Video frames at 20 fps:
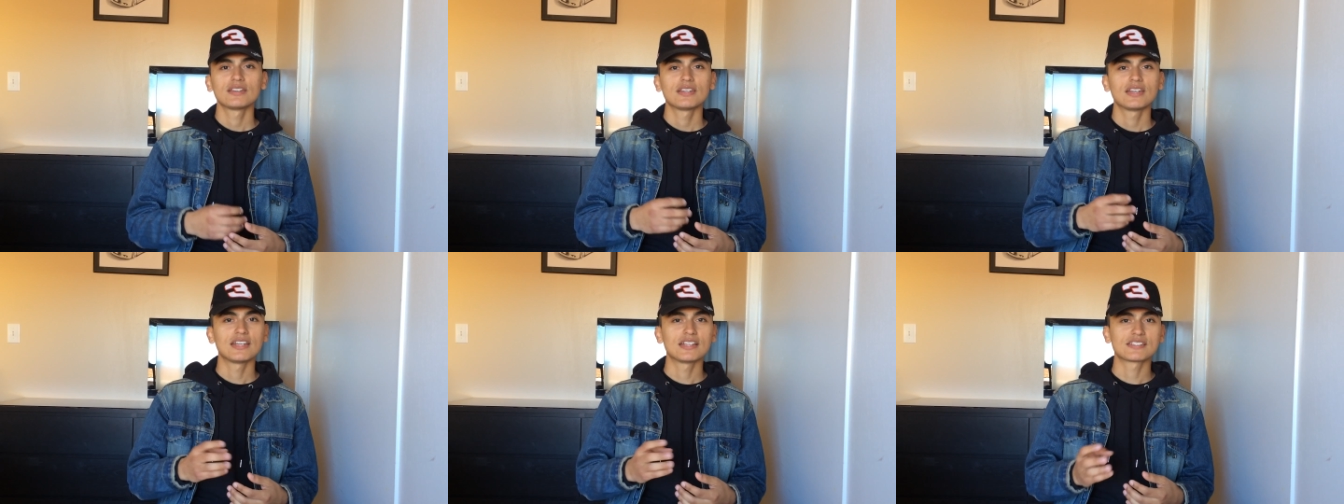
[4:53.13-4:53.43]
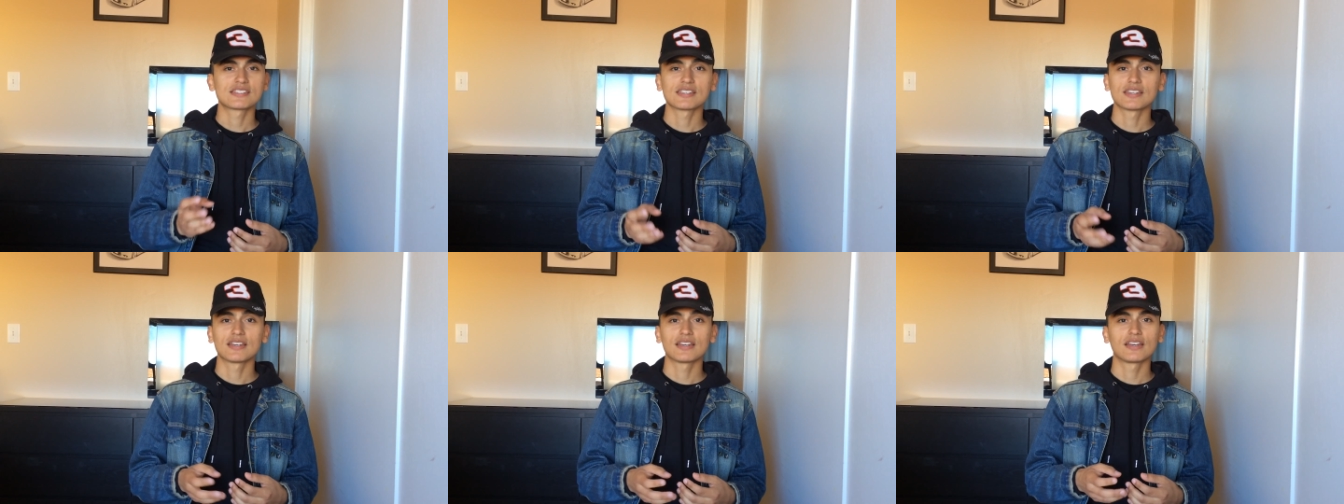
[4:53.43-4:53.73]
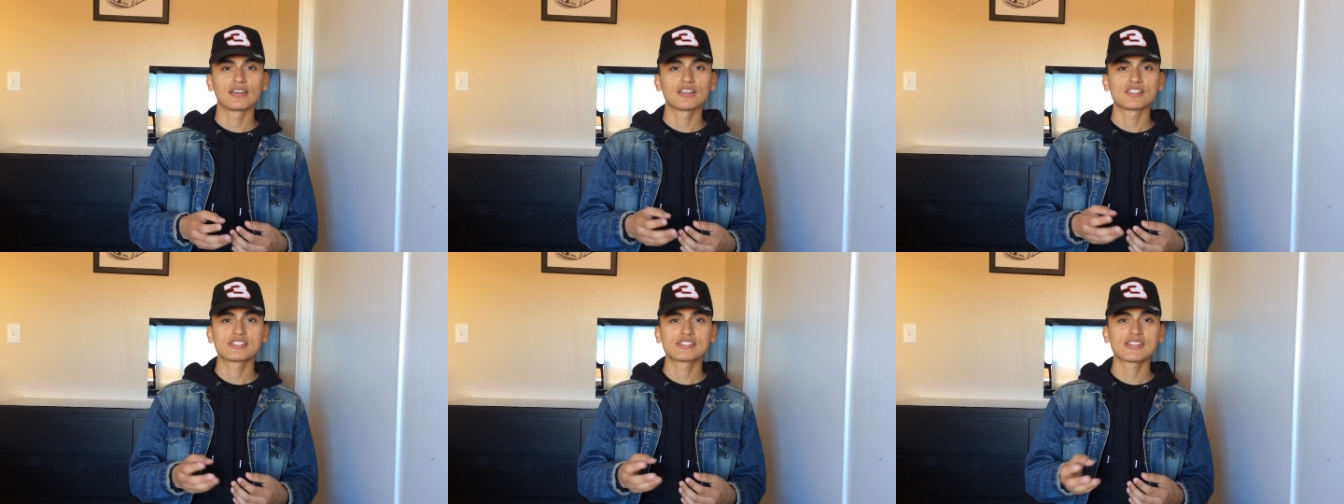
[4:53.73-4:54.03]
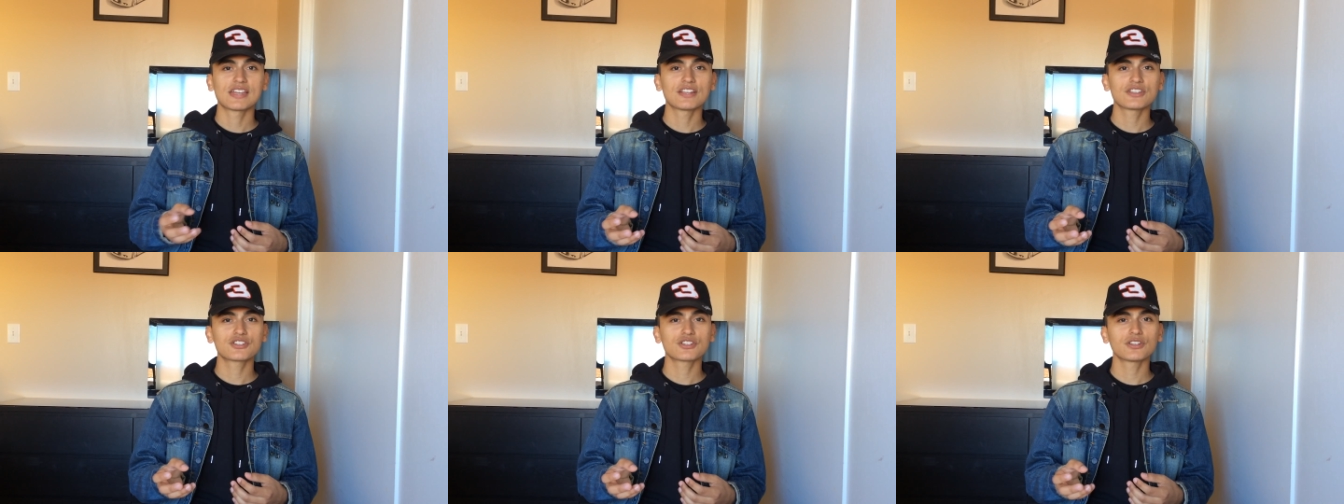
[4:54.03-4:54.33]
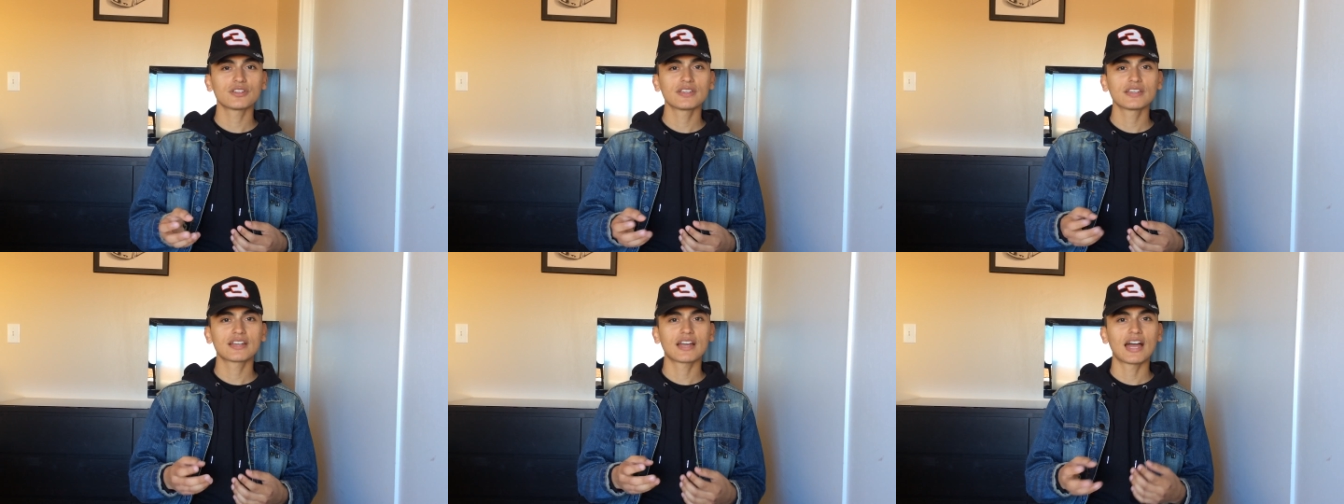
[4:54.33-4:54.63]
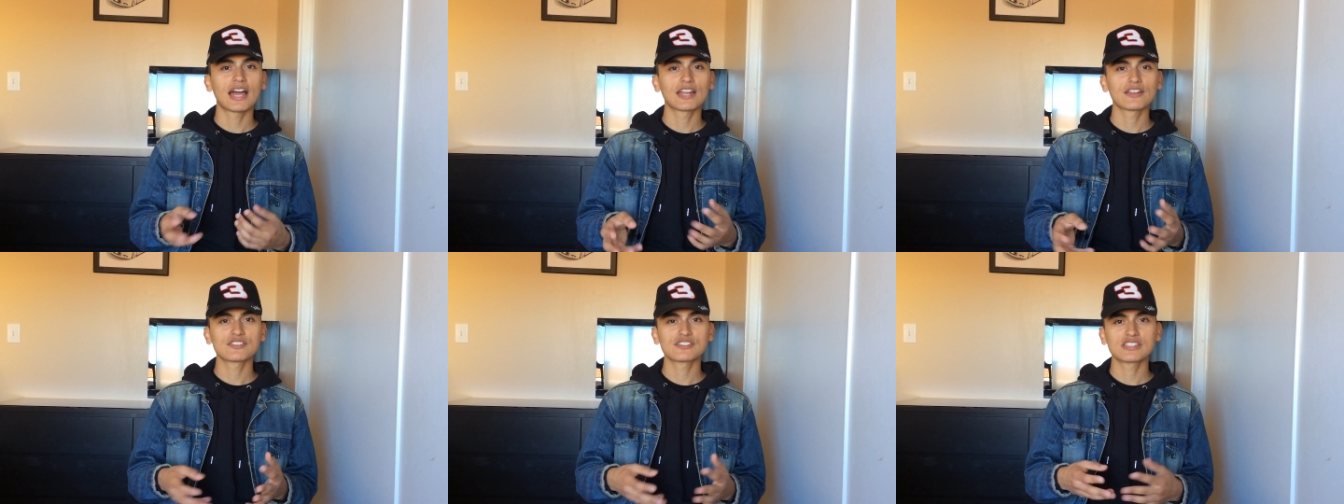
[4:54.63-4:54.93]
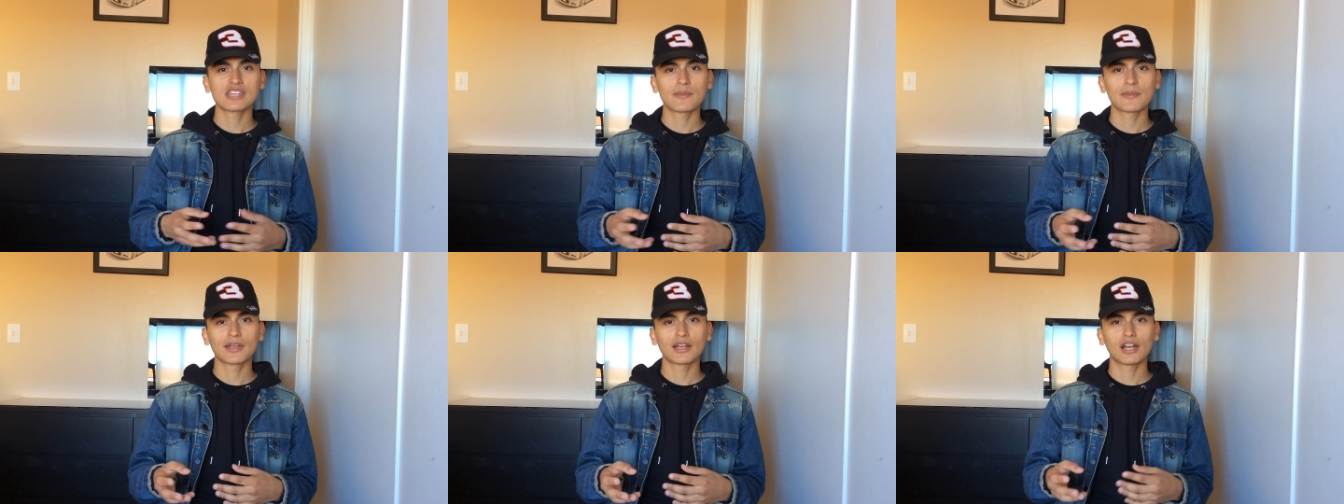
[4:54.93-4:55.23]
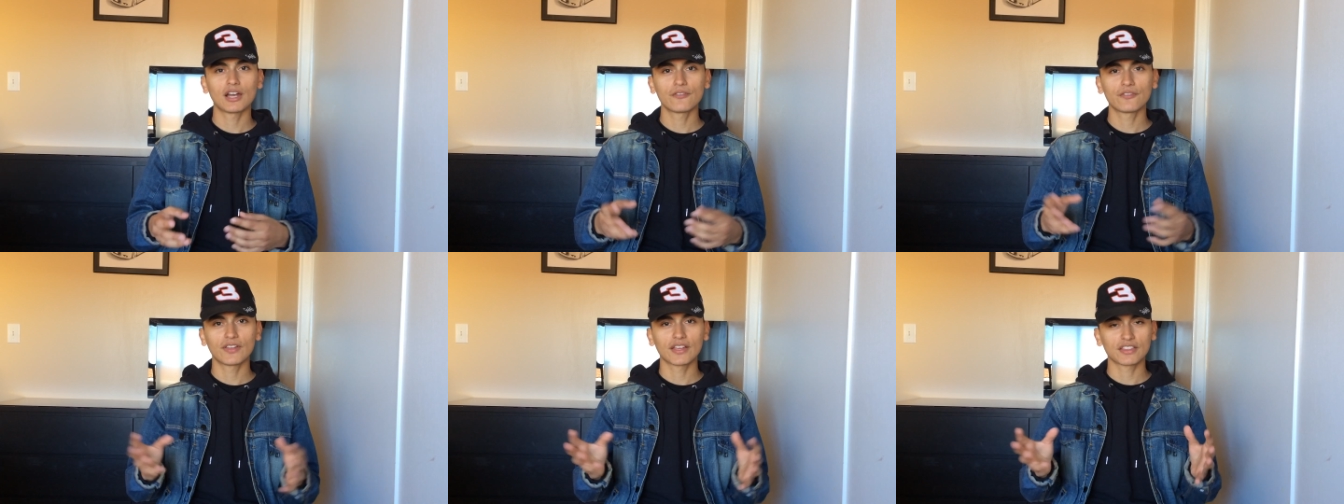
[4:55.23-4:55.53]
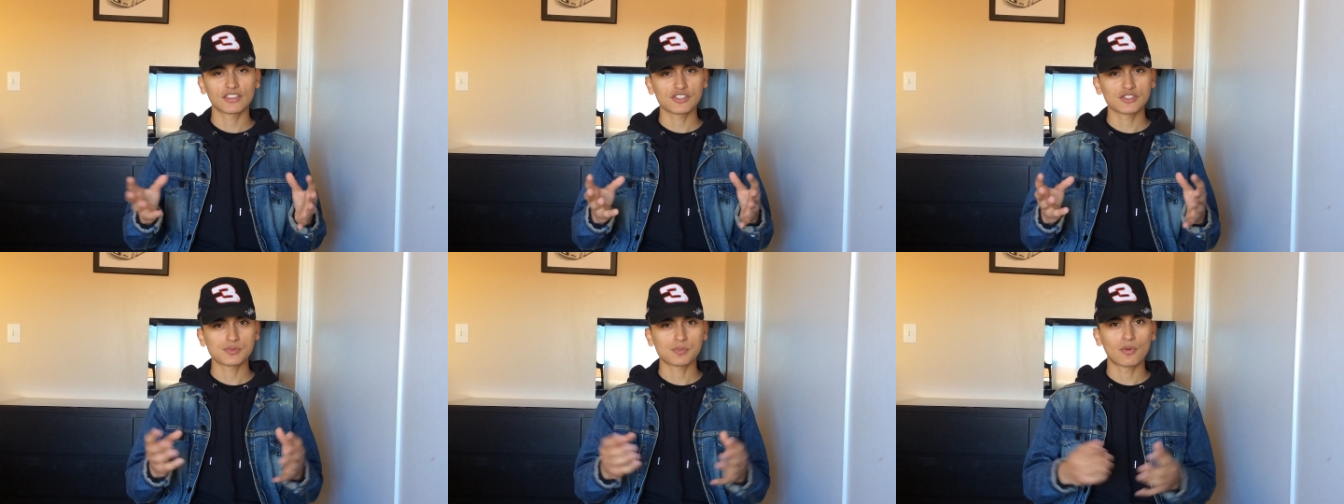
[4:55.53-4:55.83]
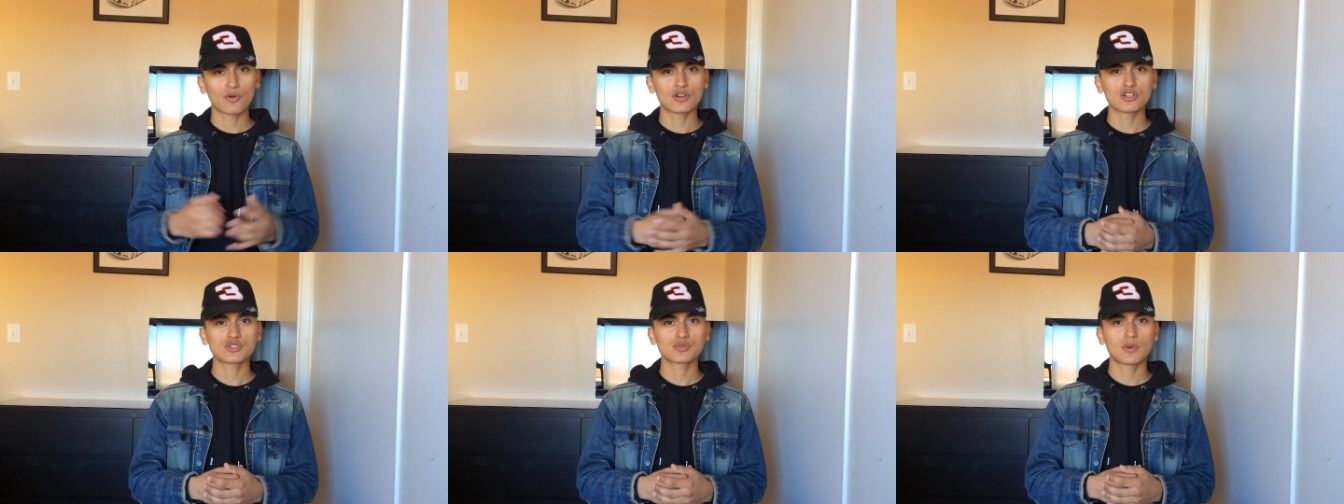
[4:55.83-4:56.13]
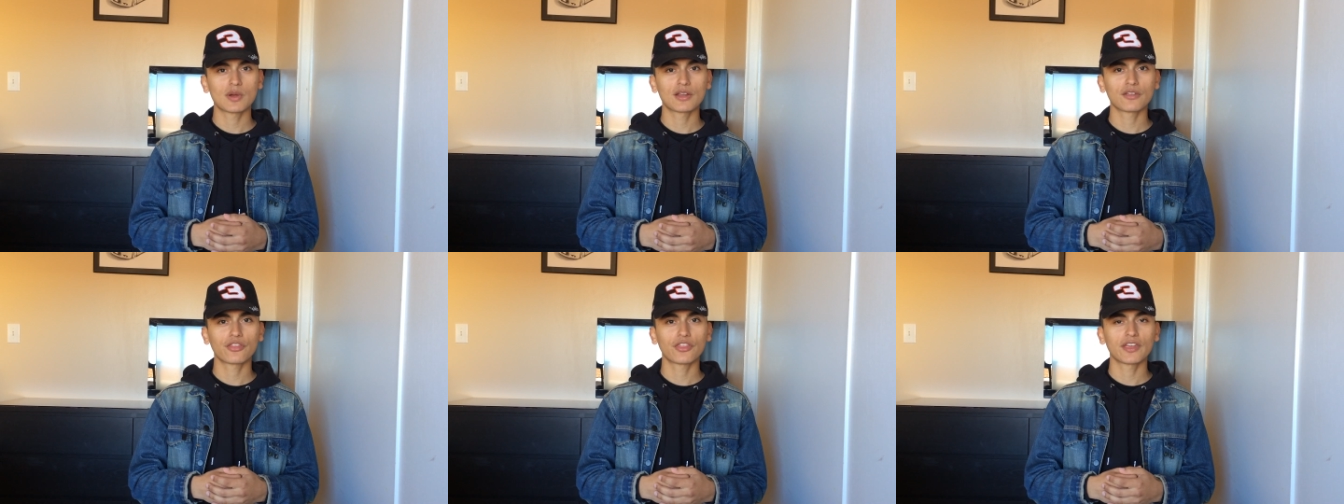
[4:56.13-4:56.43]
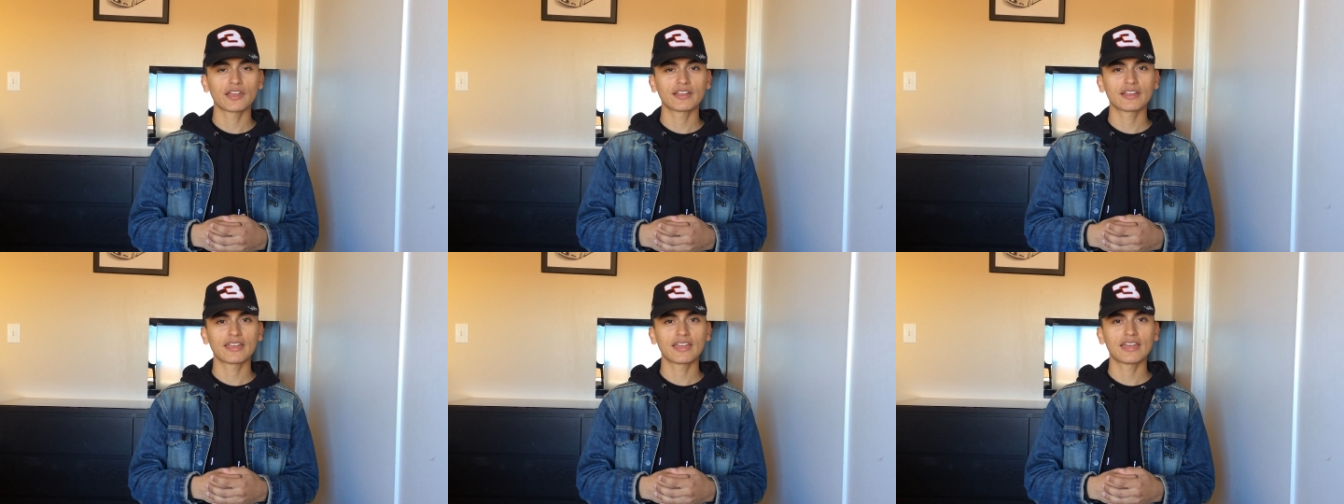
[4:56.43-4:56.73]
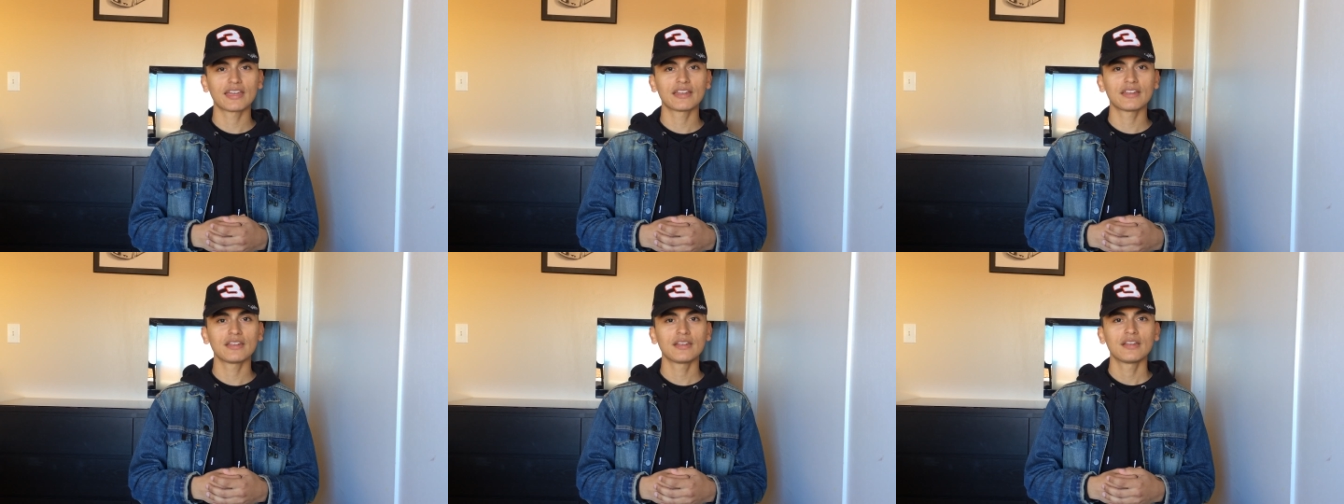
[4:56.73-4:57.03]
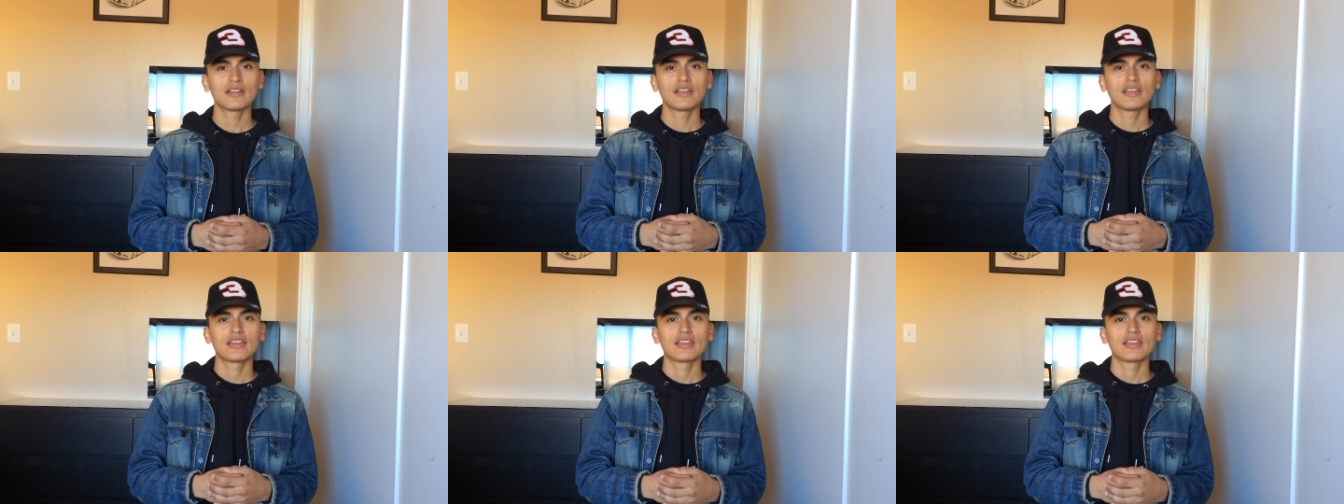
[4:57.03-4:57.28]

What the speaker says: it's essentially kind of stemming off like the sportswear thing again,